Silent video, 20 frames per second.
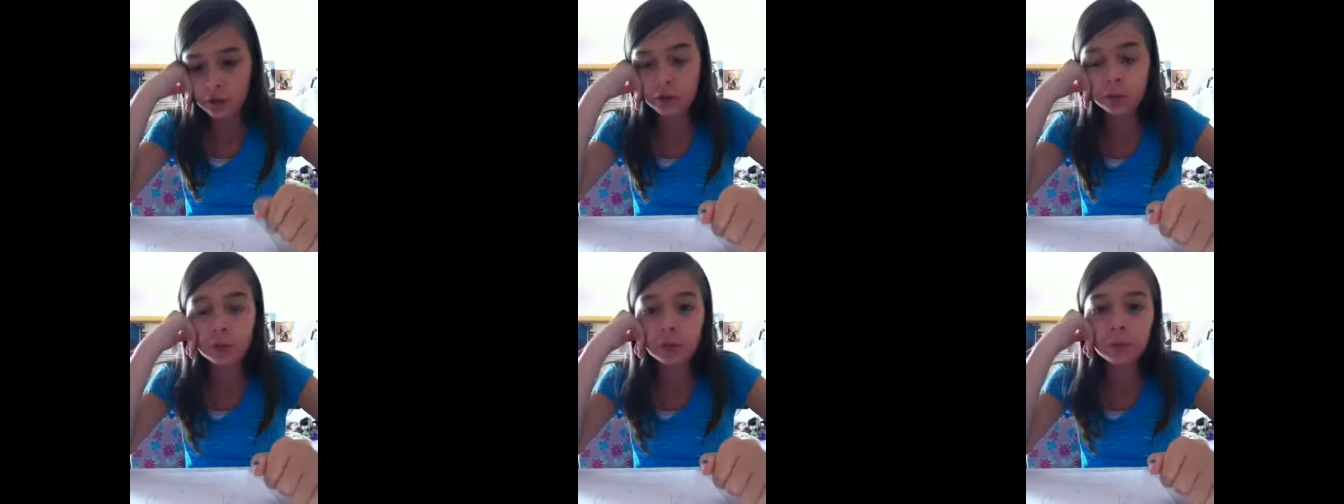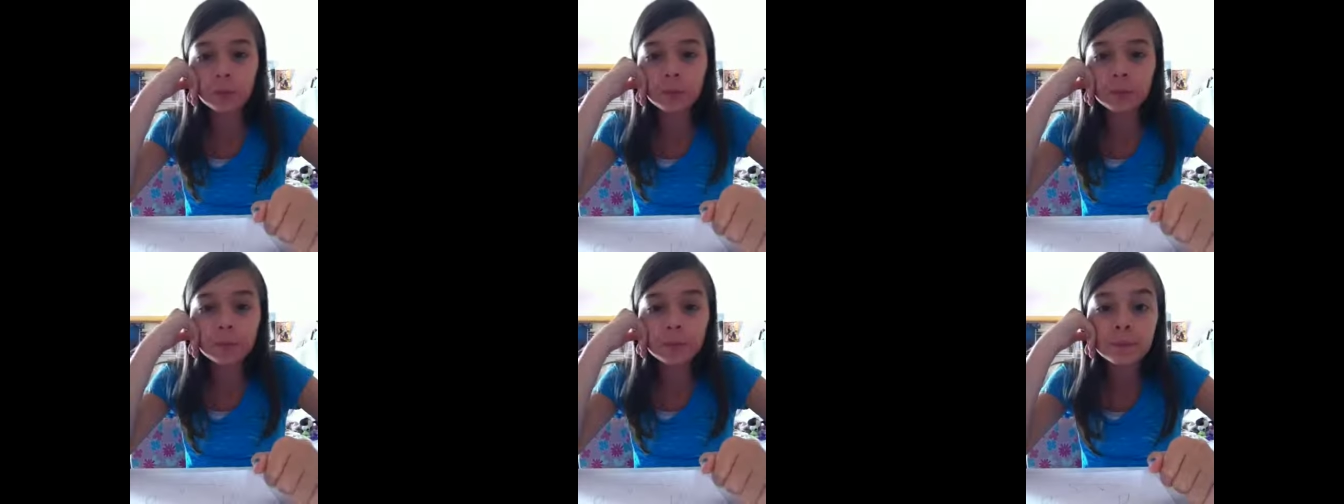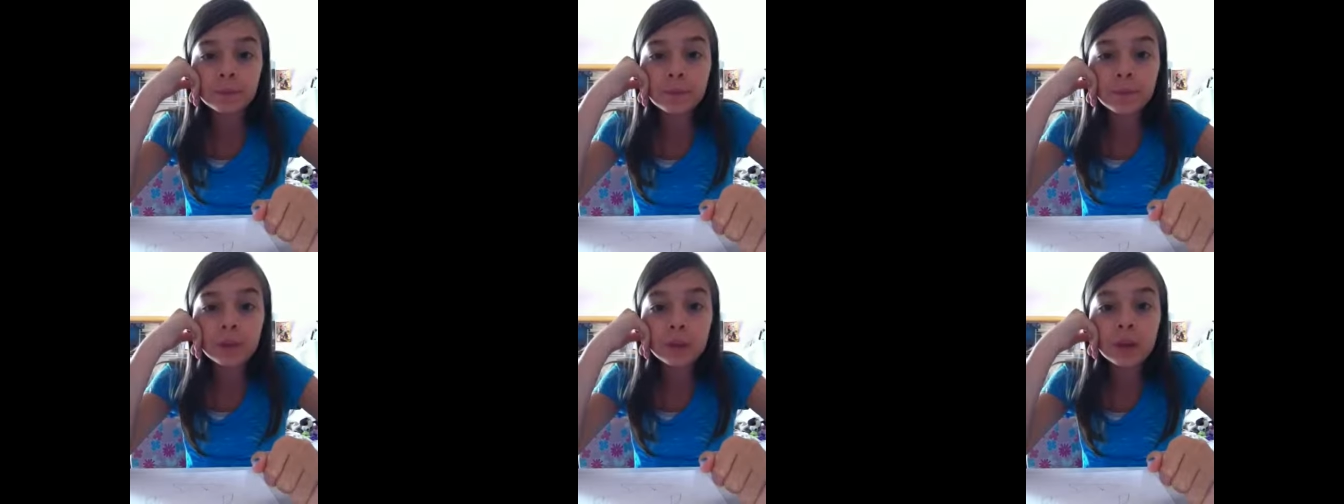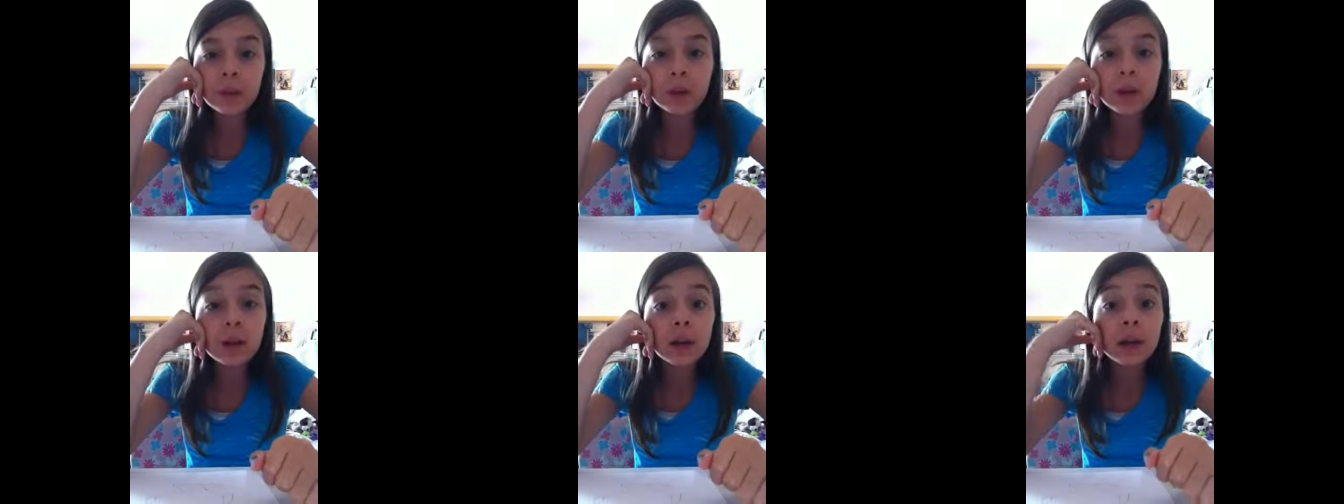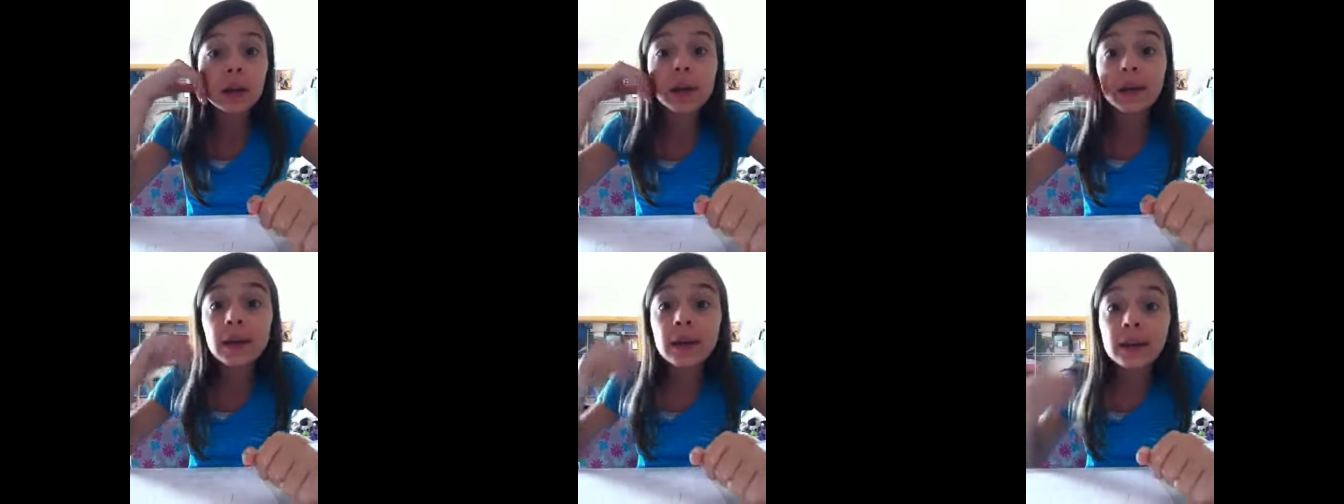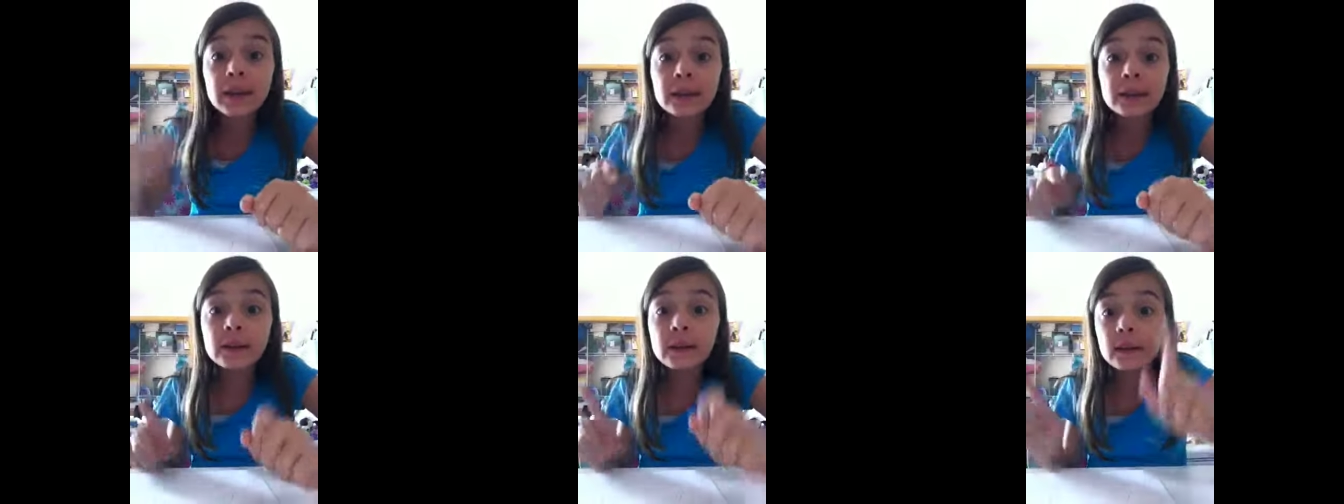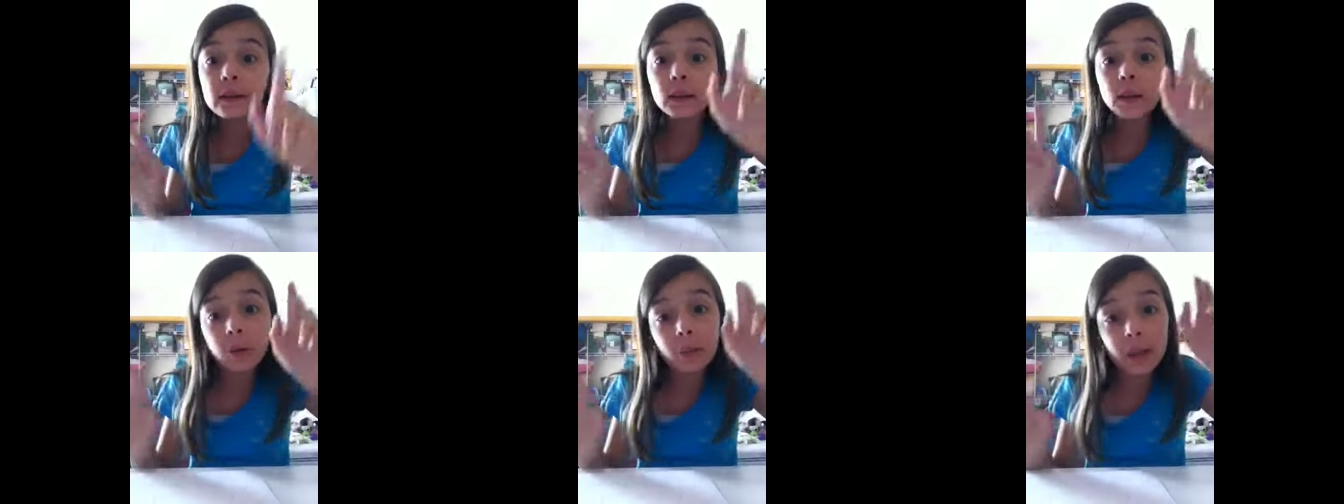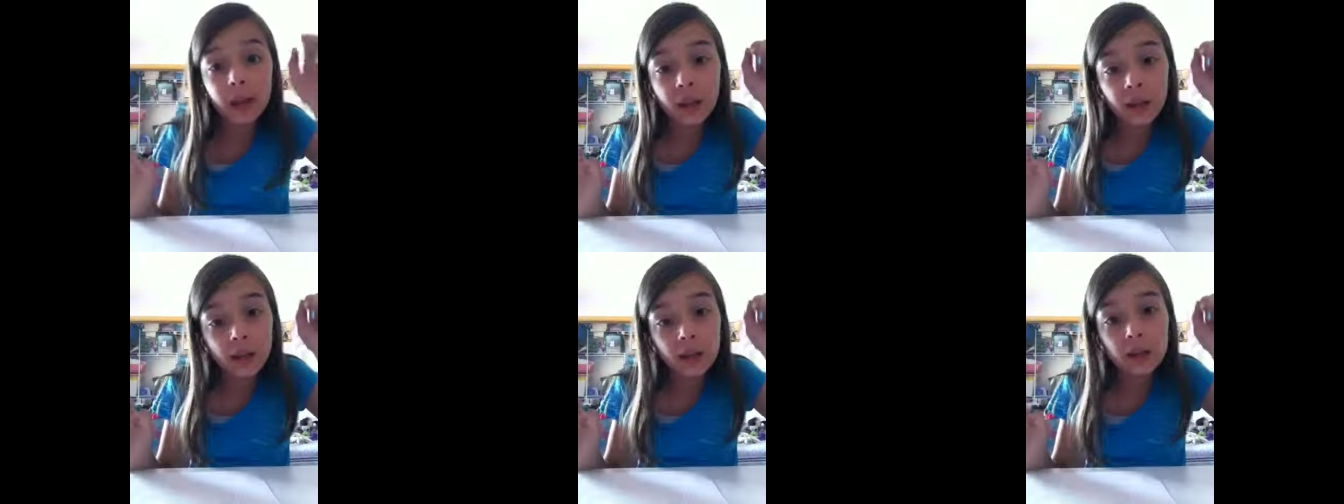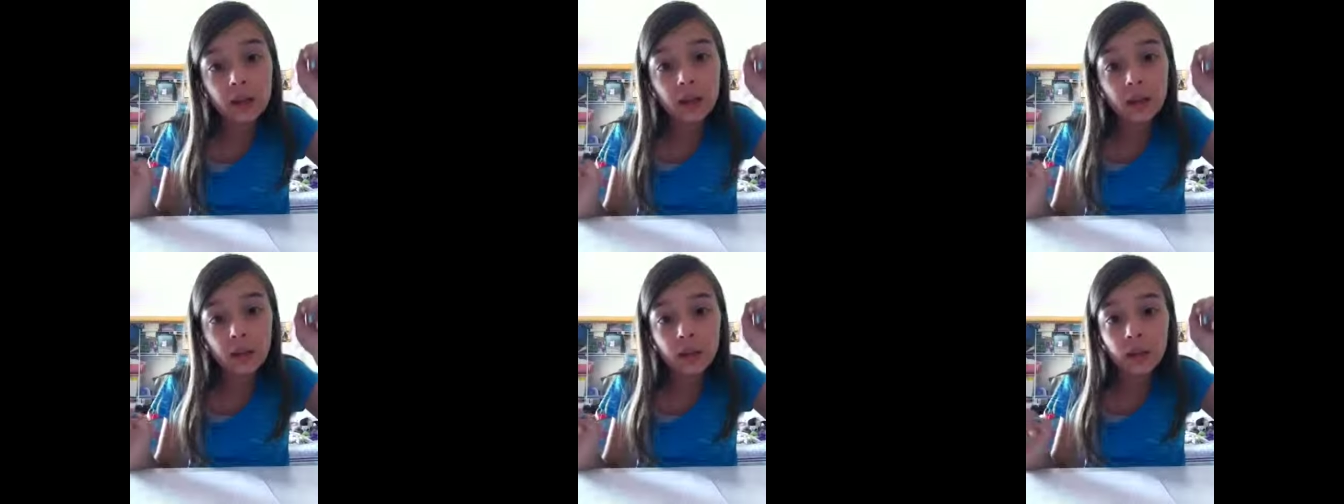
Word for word: two in a little bit.